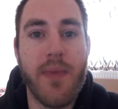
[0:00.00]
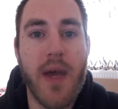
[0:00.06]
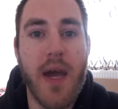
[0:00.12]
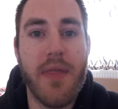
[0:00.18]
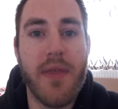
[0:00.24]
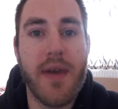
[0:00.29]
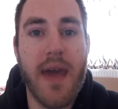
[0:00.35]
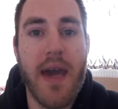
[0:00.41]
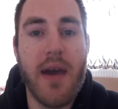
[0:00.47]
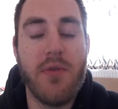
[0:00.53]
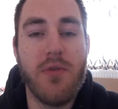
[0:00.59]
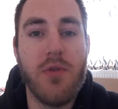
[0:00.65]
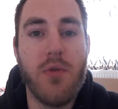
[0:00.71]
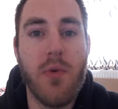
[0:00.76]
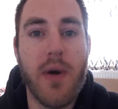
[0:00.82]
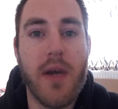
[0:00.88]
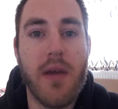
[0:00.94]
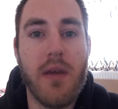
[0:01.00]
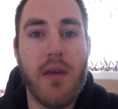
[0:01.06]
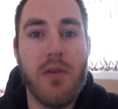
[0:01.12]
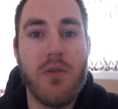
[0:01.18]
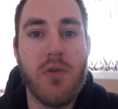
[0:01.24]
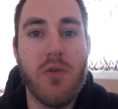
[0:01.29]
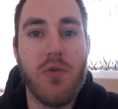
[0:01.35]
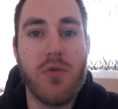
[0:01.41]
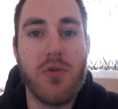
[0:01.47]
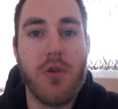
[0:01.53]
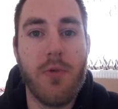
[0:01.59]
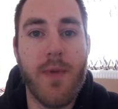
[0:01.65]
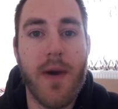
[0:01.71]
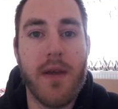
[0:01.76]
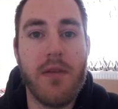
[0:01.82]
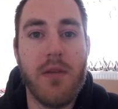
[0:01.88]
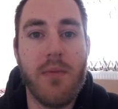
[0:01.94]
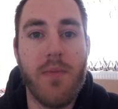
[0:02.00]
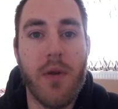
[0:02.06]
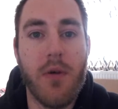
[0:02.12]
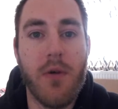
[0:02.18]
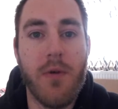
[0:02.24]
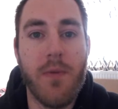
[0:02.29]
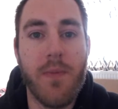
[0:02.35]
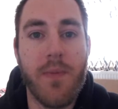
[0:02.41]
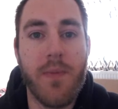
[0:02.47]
and the counterweight is also painted blue.